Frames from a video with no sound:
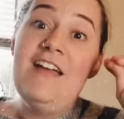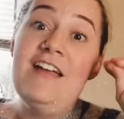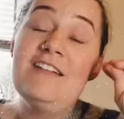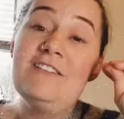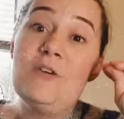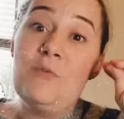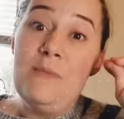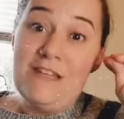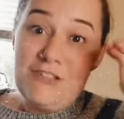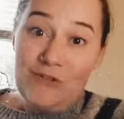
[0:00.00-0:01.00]
So
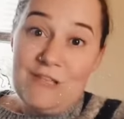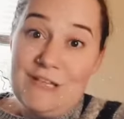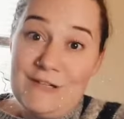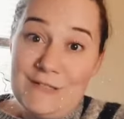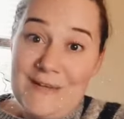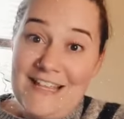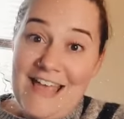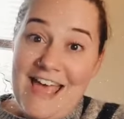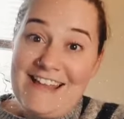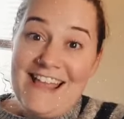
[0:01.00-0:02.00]
make sure that you're doing
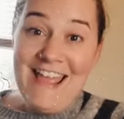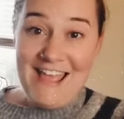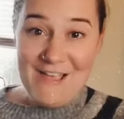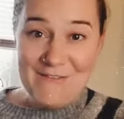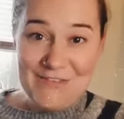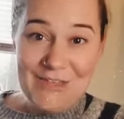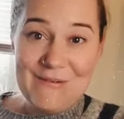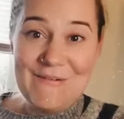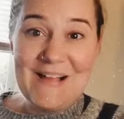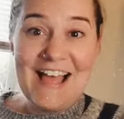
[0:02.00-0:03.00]
that if
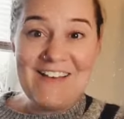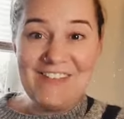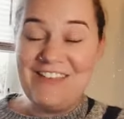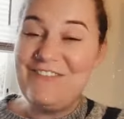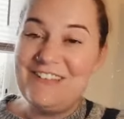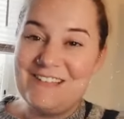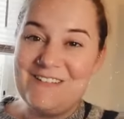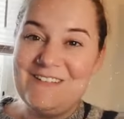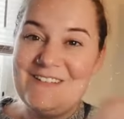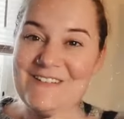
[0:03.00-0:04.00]
you have a
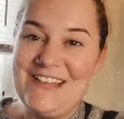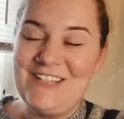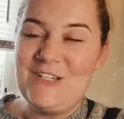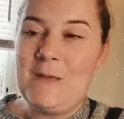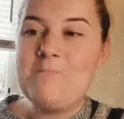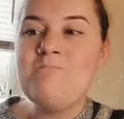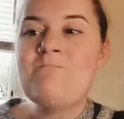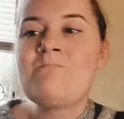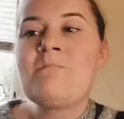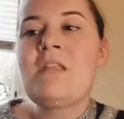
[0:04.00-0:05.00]
physical location.
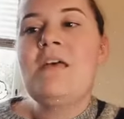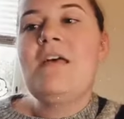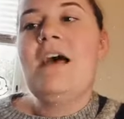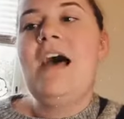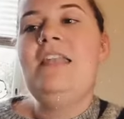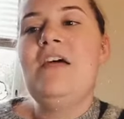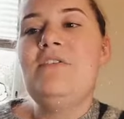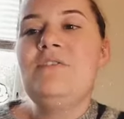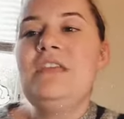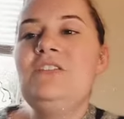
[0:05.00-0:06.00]

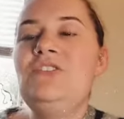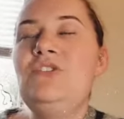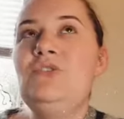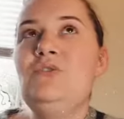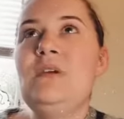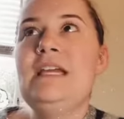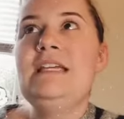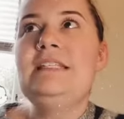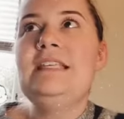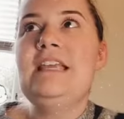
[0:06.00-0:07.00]
Another thing too
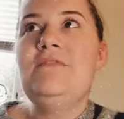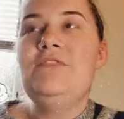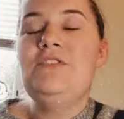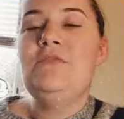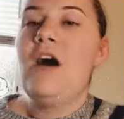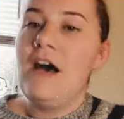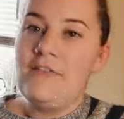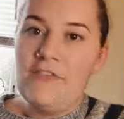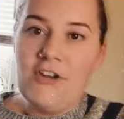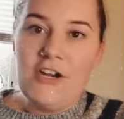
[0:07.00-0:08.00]
is if you
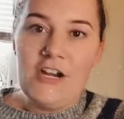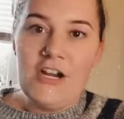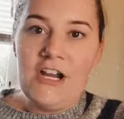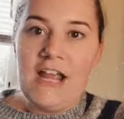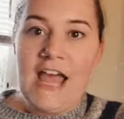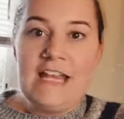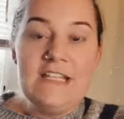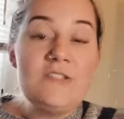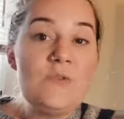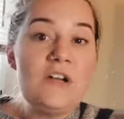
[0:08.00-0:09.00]
offer any
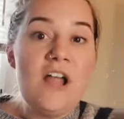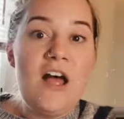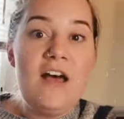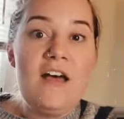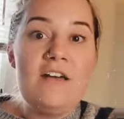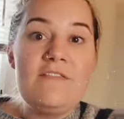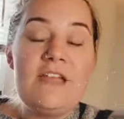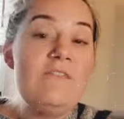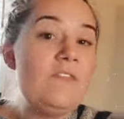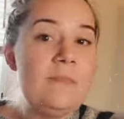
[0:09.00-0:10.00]
sort of
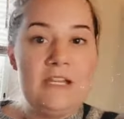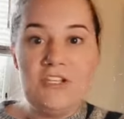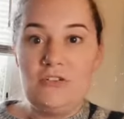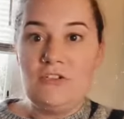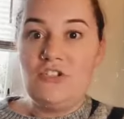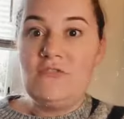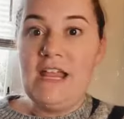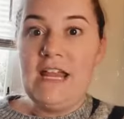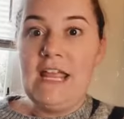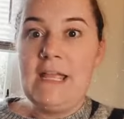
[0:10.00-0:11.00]
informational
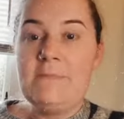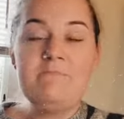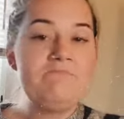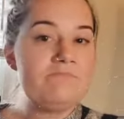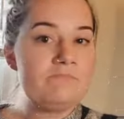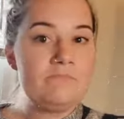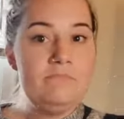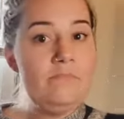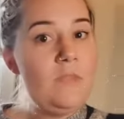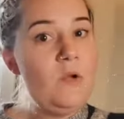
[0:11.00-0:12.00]
training,
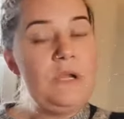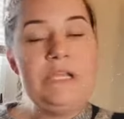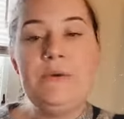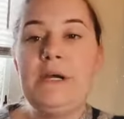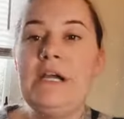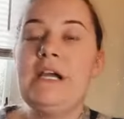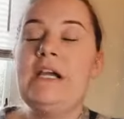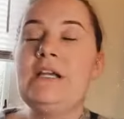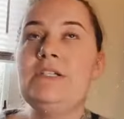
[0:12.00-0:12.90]
or you're